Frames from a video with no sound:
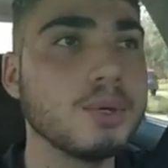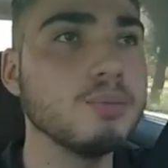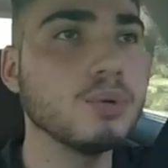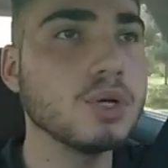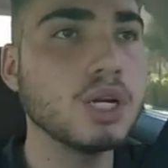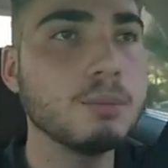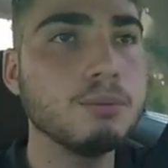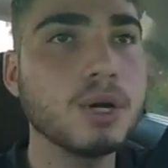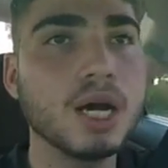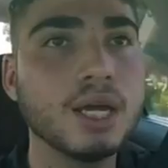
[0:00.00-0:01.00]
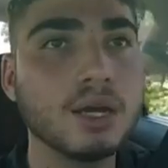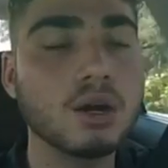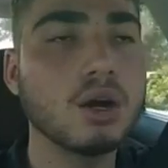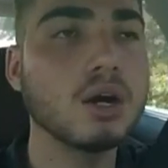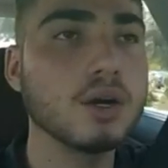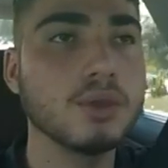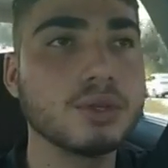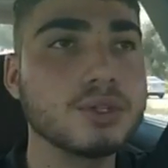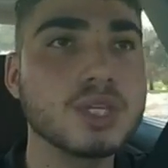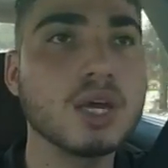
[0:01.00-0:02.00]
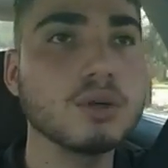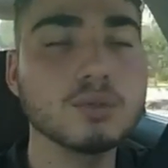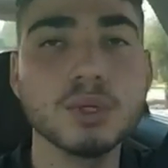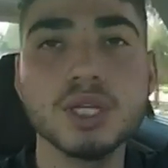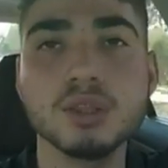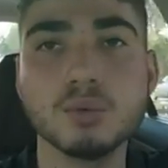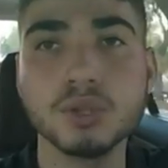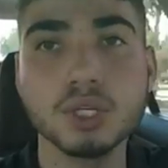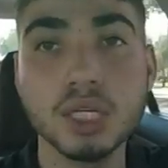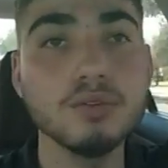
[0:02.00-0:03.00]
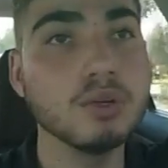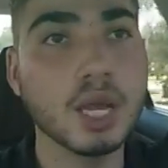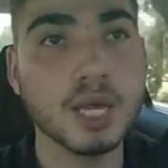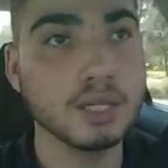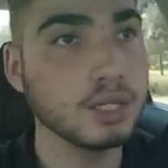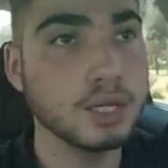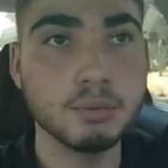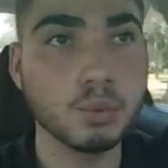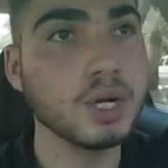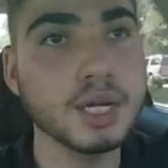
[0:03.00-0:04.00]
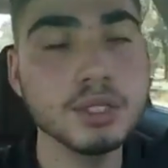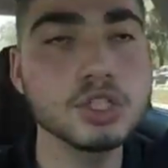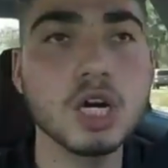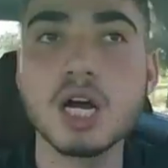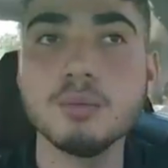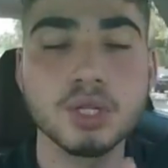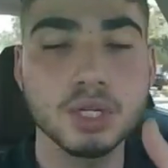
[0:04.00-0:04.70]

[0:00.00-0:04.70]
People are going to be buying a car that they're settled with when they're even like they're going to work at a job,